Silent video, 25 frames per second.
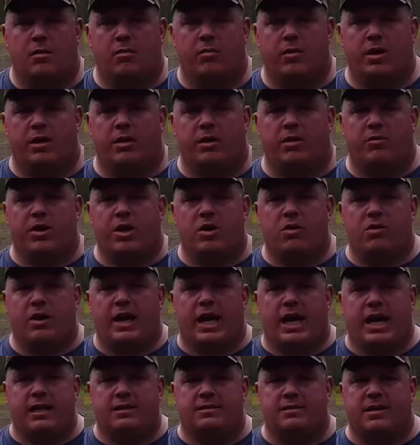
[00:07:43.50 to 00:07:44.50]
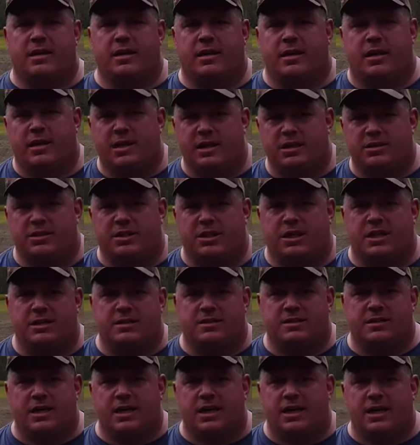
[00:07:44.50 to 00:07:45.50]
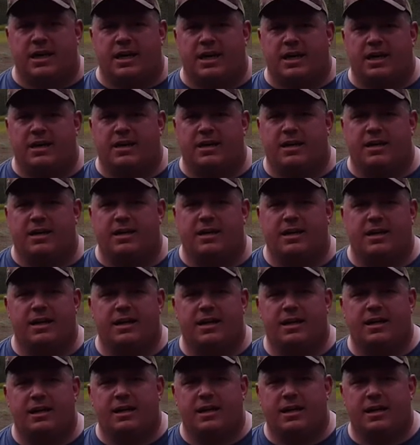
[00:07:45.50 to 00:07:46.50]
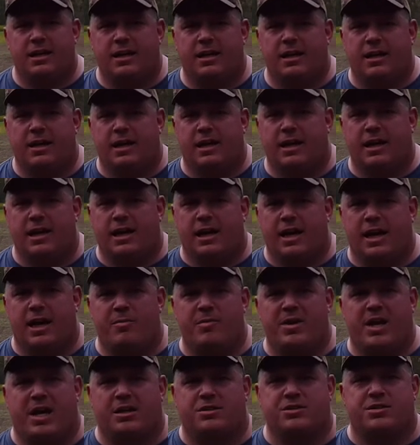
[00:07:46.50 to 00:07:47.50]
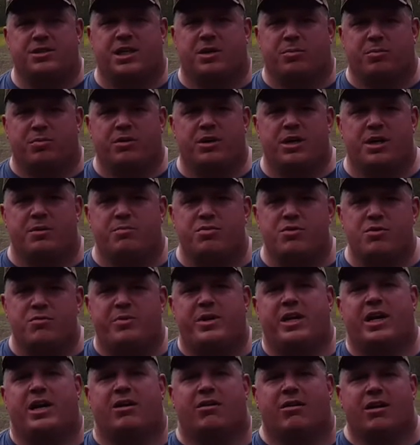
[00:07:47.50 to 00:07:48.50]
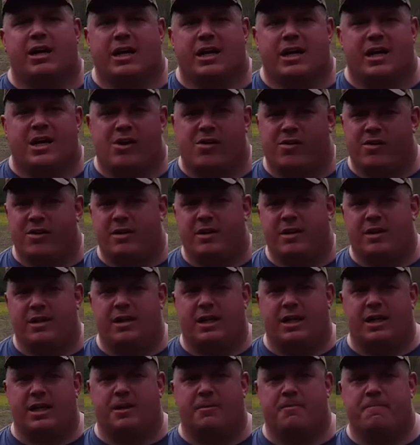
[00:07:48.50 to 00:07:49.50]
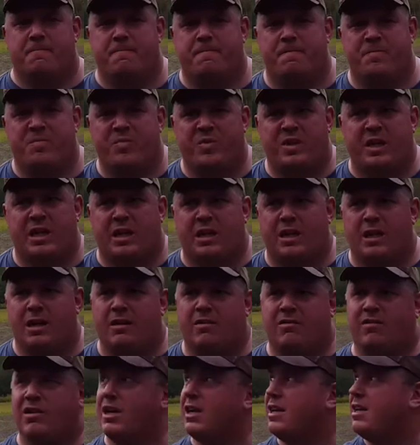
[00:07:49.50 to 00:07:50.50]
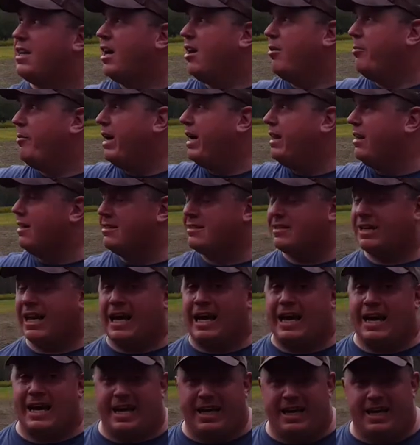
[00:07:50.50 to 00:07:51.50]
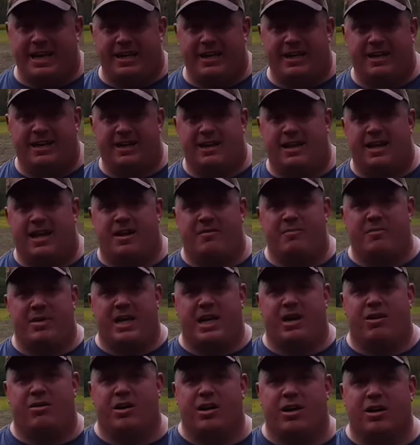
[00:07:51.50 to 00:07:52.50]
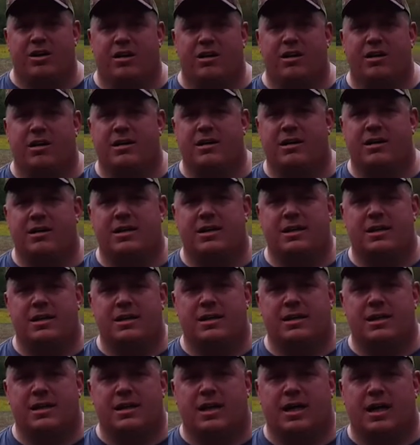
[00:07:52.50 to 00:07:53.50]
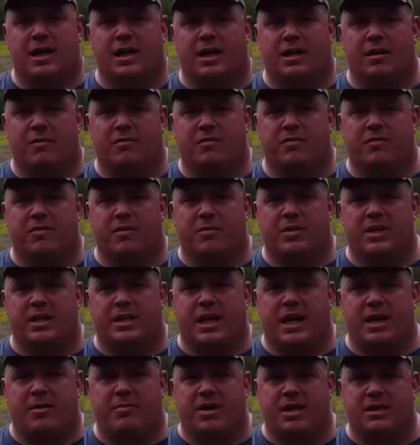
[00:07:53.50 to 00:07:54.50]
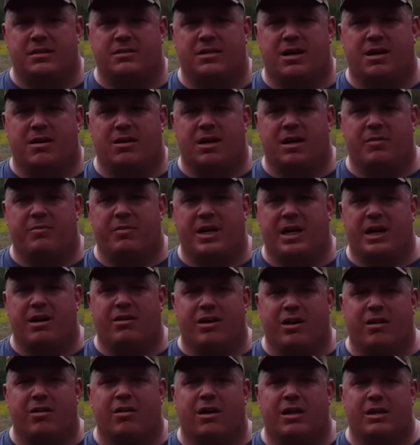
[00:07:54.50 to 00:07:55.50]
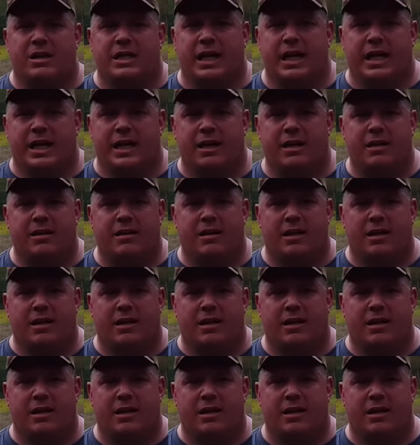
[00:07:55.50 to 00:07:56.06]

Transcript: Well, there we go, guys. As you can see, uh, I'm actually pretty pooped out right now. Um, you can tell by the sky. I've been out here um, from the time I started. I've been out here all day.